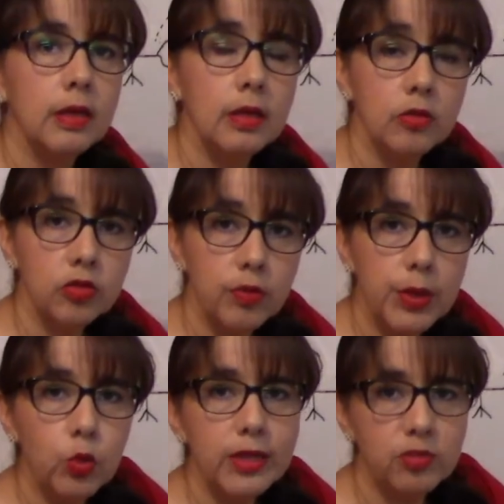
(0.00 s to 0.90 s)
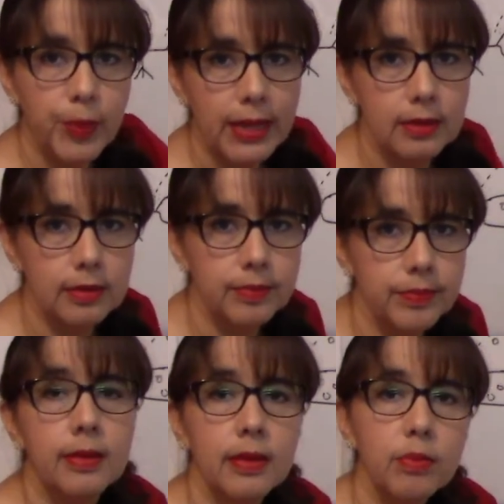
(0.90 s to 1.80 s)
So the balloon expanded.
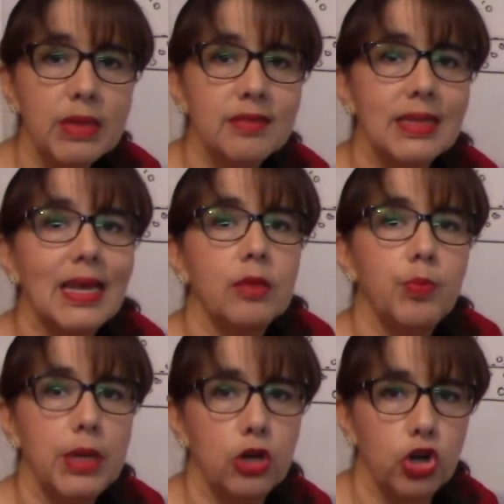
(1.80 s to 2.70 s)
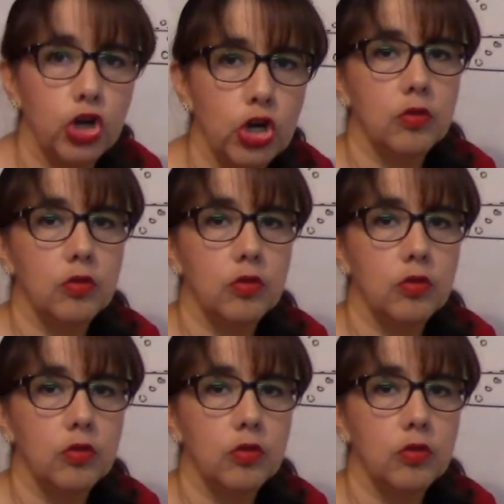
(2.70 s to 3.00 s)
That means it got bigger.